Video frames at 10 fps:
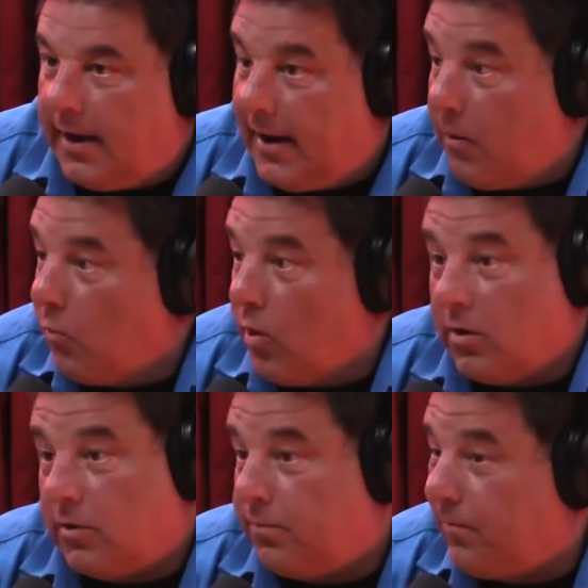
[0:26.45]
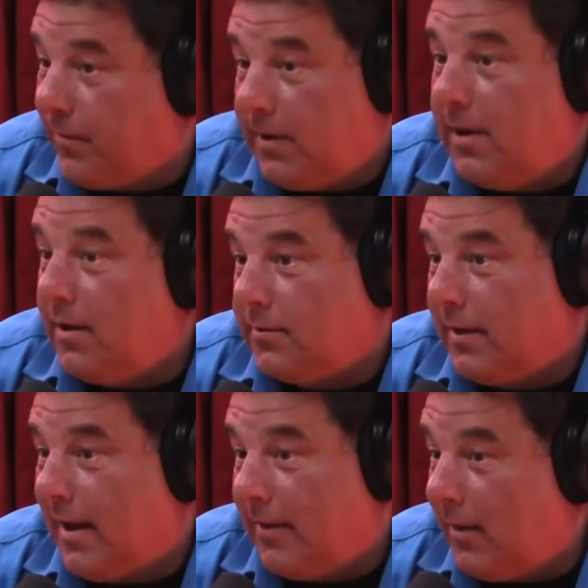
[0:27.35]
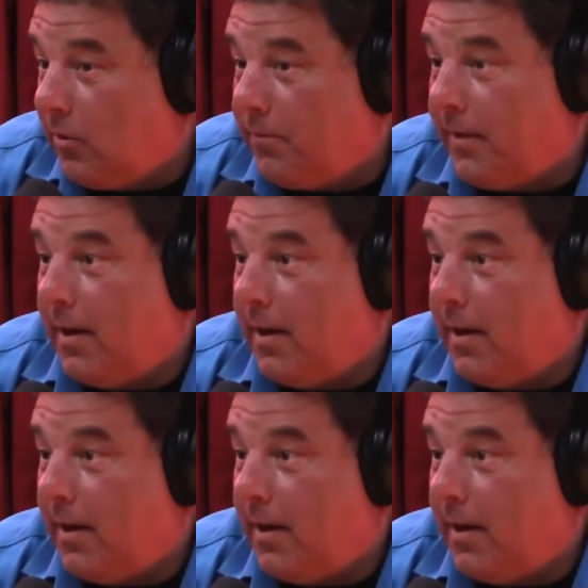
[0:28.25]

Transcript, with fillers: And I worked for years now. Now, don't forget,